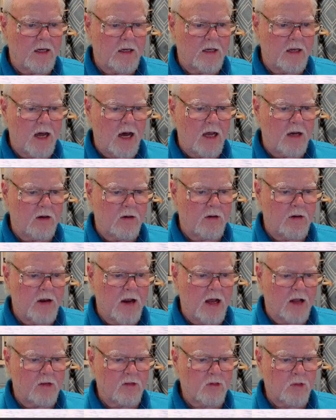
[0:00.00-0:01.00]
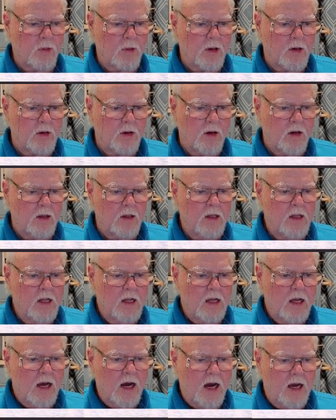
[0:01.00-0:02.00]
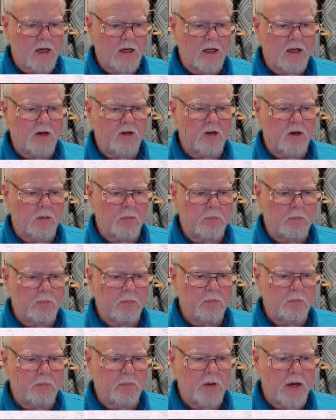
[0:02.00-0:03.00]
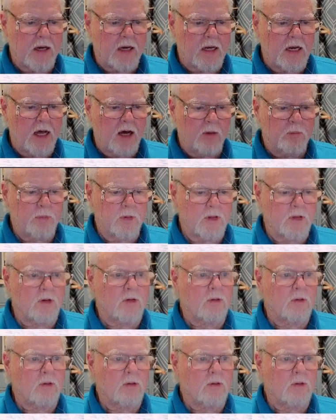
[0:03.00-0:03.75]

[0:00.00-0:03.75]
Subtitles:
and not square at all. I need to pick an output